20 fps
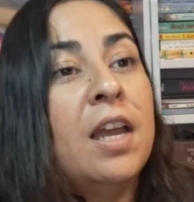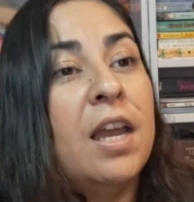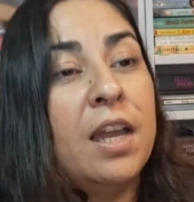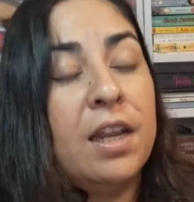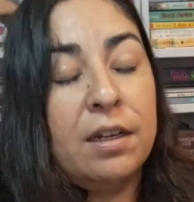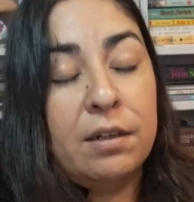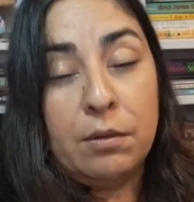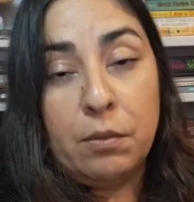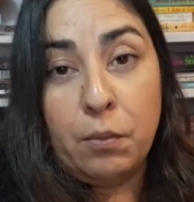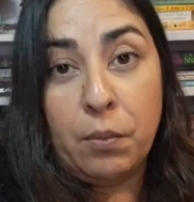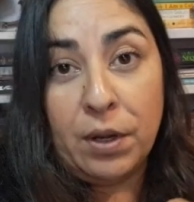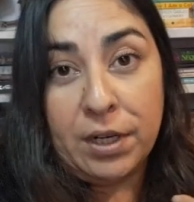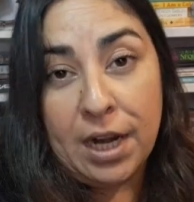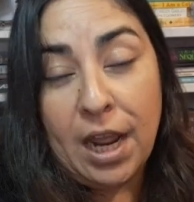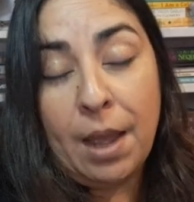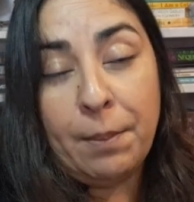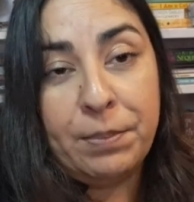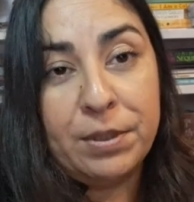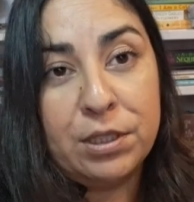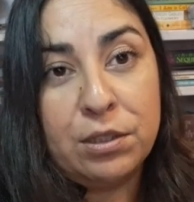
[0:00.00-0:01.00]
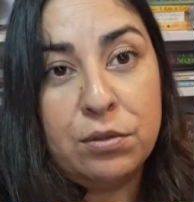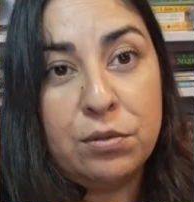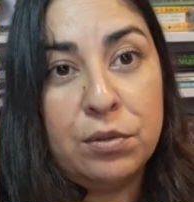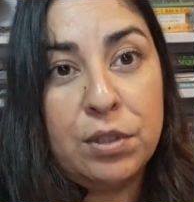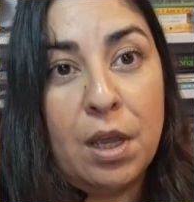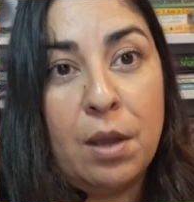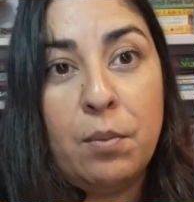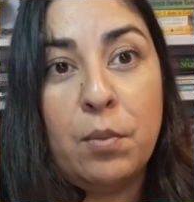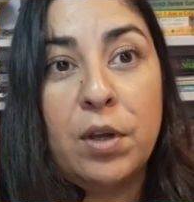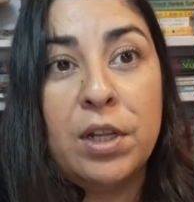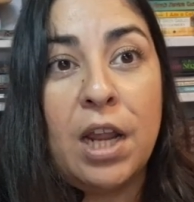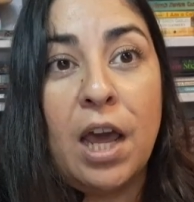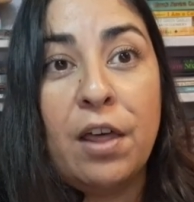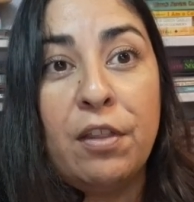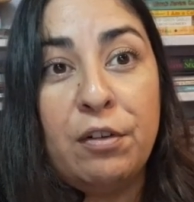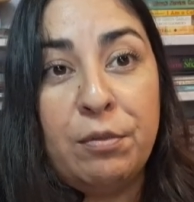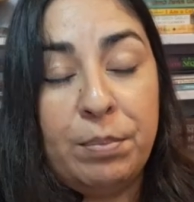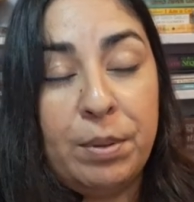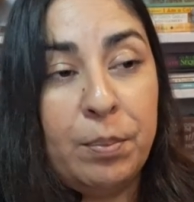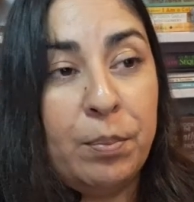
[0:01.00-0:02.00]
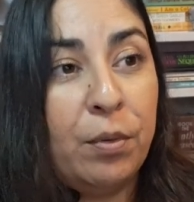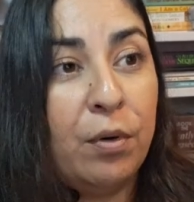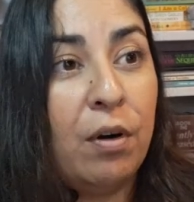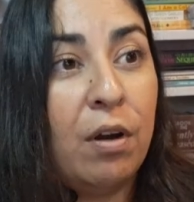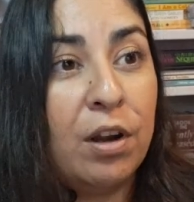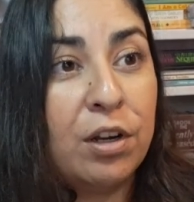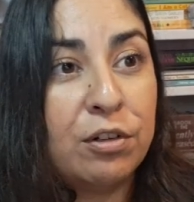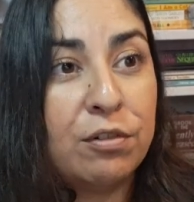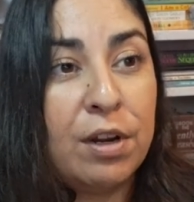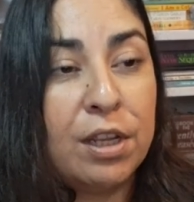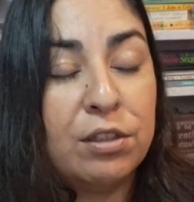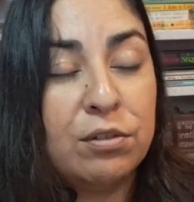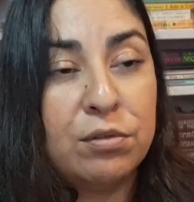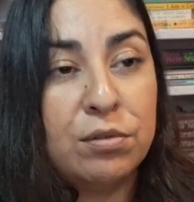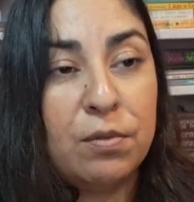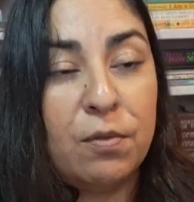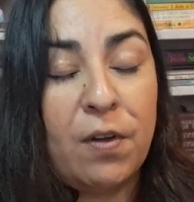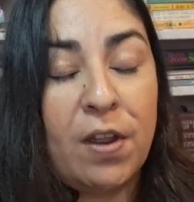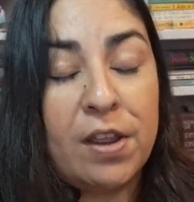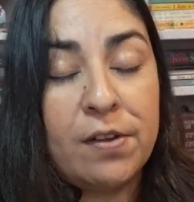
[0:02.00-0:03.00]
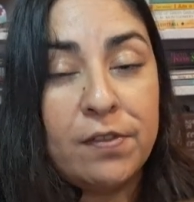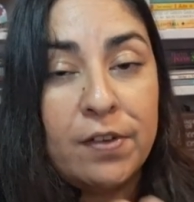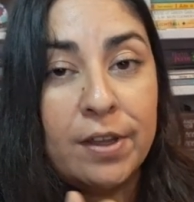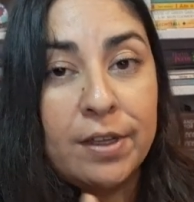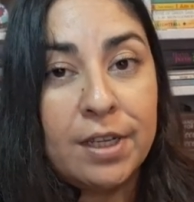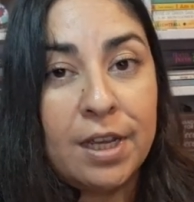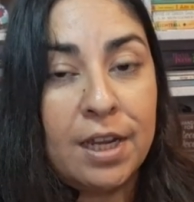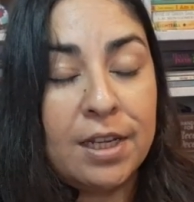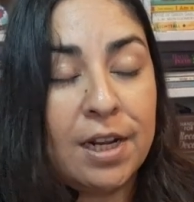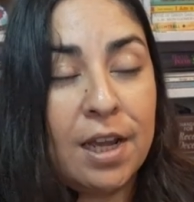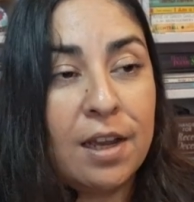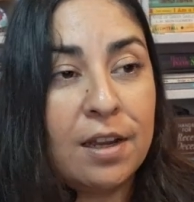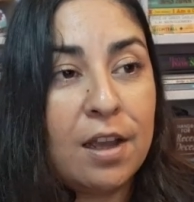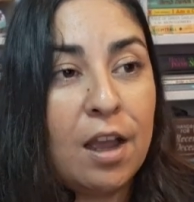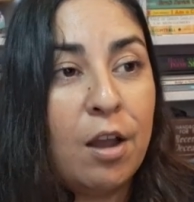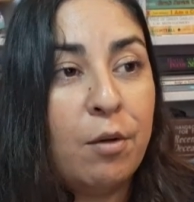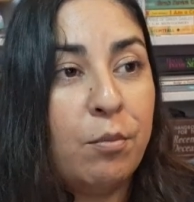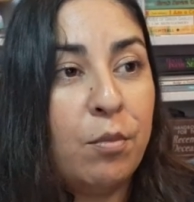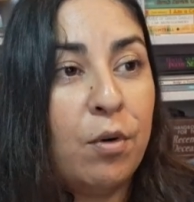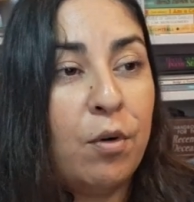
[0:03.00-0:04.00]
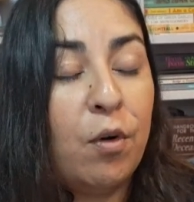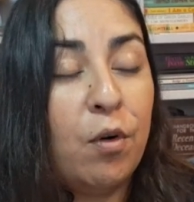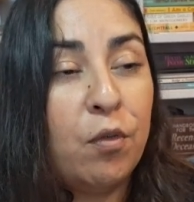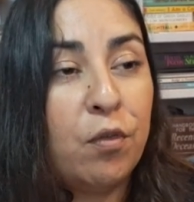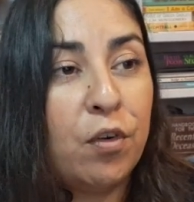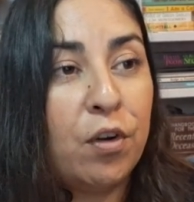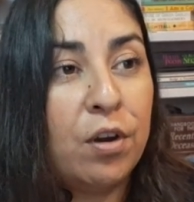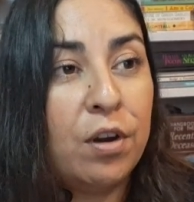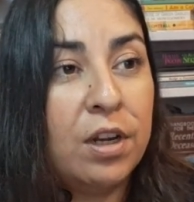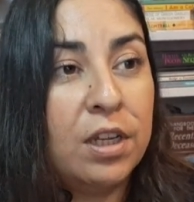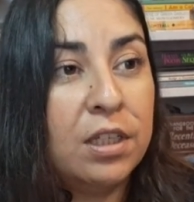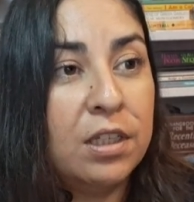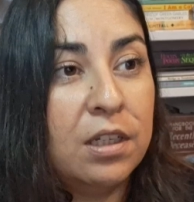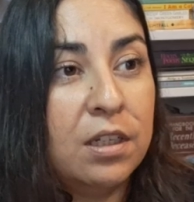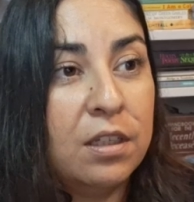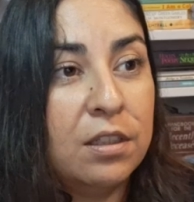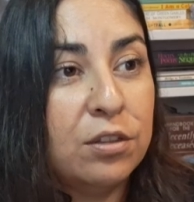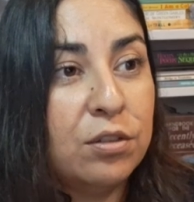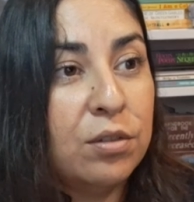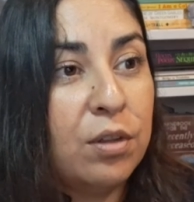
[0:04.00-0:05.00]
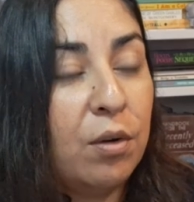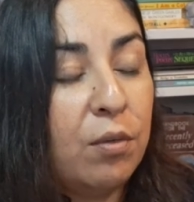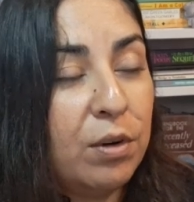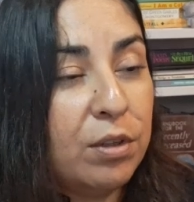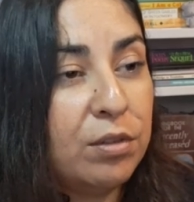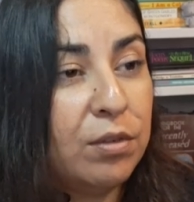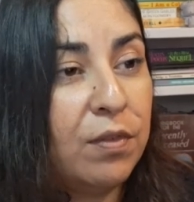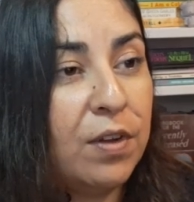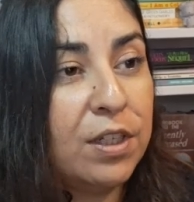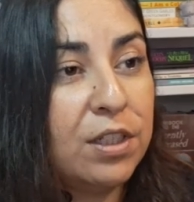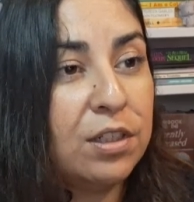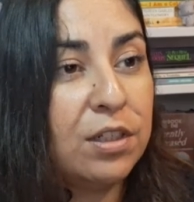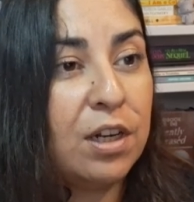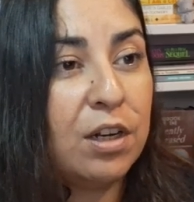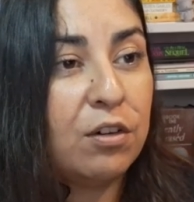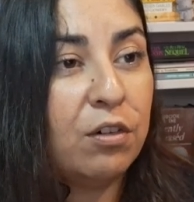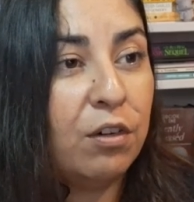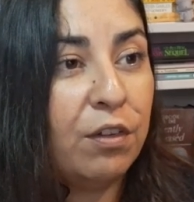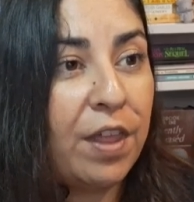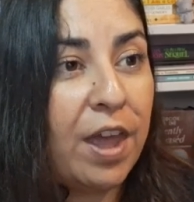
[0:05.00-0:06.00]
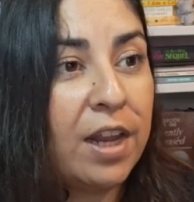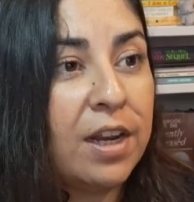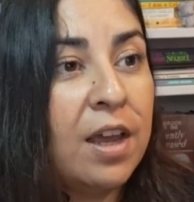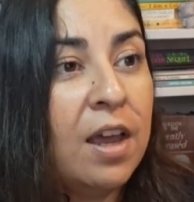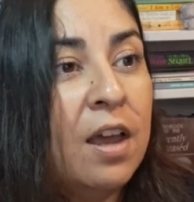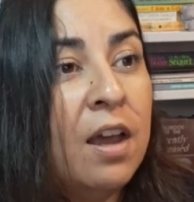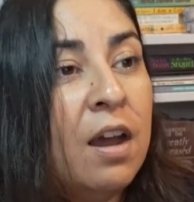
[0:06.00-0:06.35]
and what happens to them when other people are trying to survive and kind of come over into the reservation and all that.